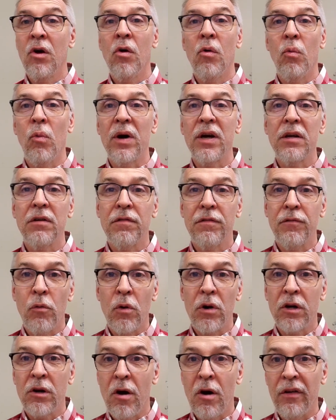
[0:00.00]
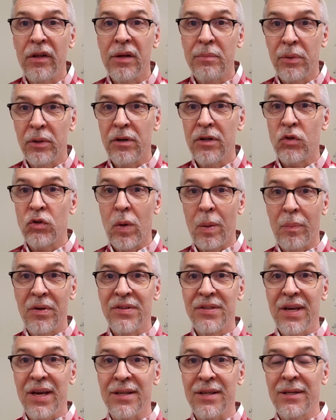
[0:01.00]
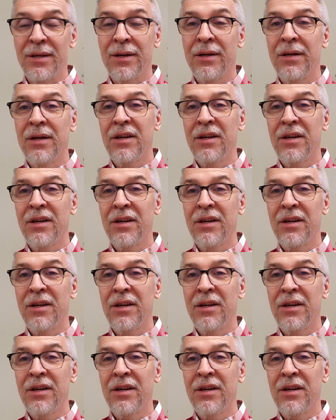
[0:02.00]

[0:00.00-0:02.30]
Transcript: What could 4 calling birds represent?